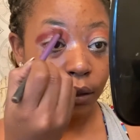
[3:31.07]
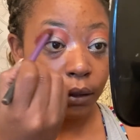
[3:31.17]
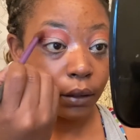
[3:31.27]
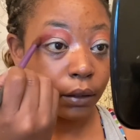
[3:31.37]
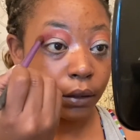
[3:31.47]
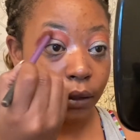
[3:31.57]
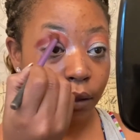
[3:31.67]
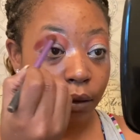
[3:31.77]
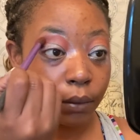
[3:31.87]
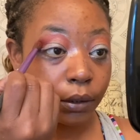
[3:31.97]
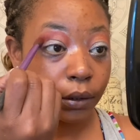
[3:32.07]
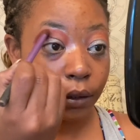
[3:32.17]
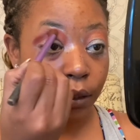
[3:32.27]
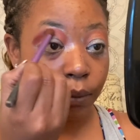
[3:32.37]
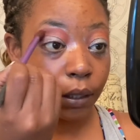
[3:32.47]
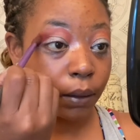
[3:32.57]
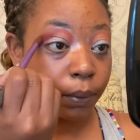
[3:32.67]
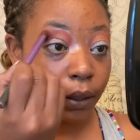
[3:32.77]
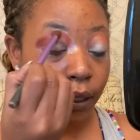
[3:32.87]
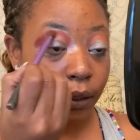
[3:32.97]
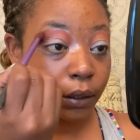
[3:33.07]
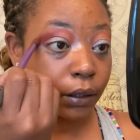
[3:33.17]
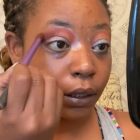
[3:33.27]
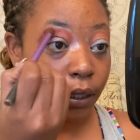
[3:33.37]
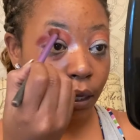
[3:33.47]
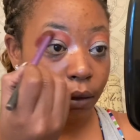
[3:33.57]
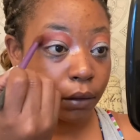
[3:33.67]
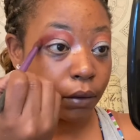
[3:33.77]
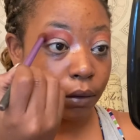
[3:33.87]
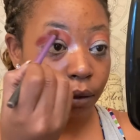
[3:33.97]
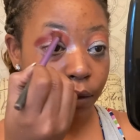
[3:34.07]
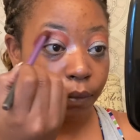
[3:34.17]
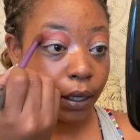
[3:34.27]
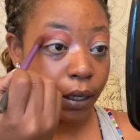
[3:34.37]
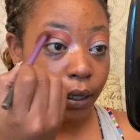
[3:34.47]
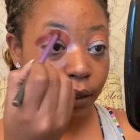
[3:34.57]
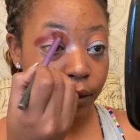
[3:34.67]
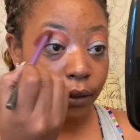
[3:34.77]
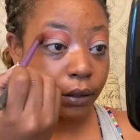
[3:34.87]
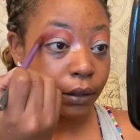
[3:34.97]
So I'm just going to be applying this to the outer corner of my eyes.